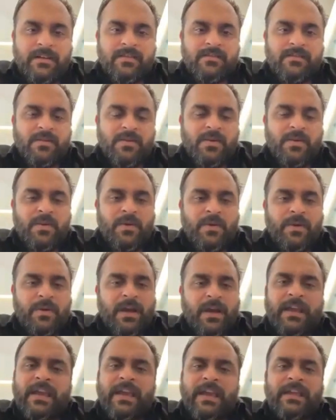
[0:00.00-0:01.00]
So
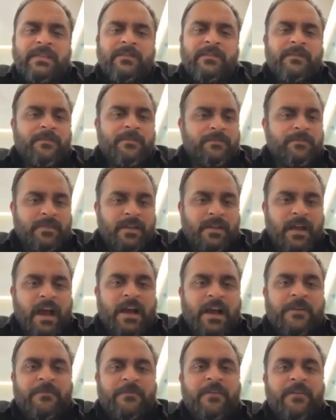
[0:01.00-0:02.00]
again,
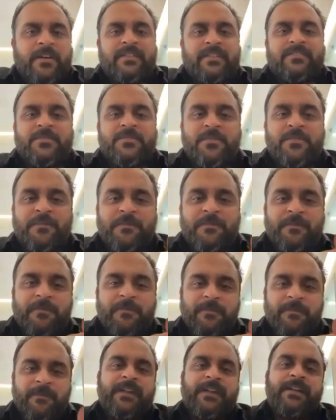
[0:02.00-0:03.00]
our work is to
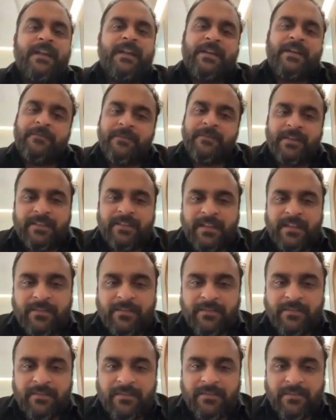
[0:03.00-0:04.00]
fund
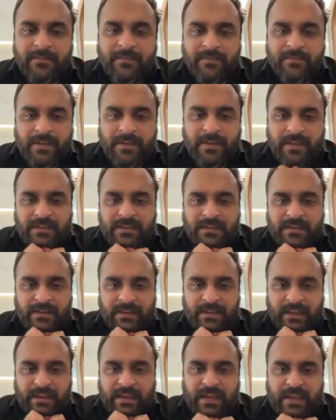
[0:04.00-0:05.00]
everything. We
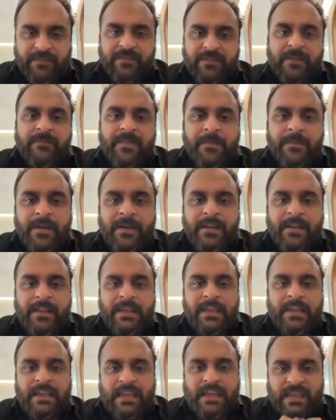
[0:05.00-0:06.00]
gave them the
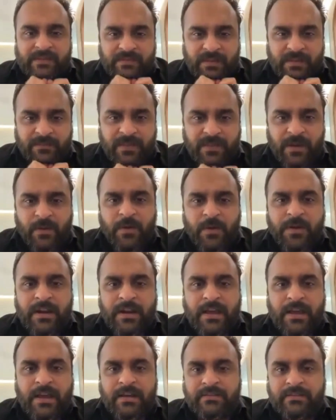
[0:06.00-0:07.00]
money, gave them the
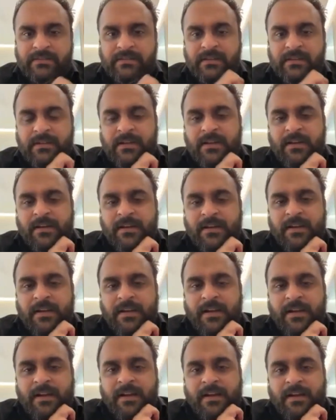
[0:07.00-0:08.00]
contacts.
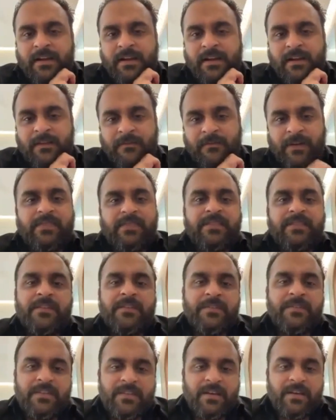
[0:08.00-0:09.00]
Once the
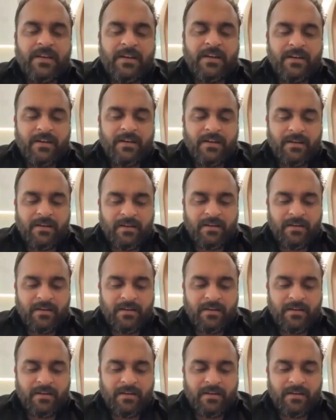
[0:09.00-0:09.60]
visa